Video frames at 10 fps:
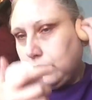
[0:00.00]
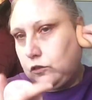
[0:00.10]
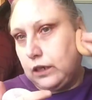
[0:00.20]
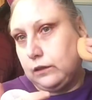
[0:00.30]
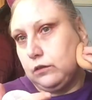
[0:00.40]

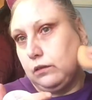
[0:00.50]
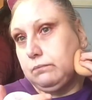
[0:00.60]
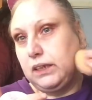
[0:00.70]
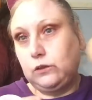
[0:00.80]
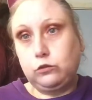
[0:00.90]
channel of
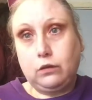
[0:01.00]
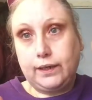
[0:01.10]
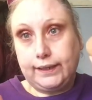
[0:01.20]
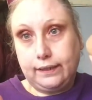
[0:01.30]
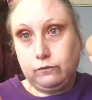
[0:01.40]
me
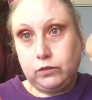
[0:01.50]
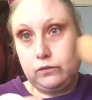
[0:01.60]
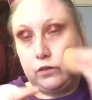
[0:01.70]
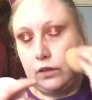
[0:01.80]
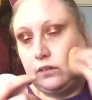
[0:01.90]
trying it for the
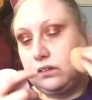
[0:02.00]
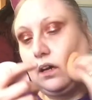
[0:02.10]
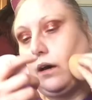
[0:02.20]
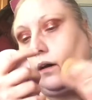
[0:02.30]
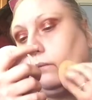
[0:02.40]
first
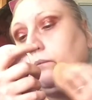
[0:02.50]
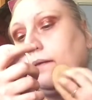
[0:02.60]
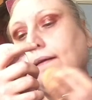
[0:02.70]
time,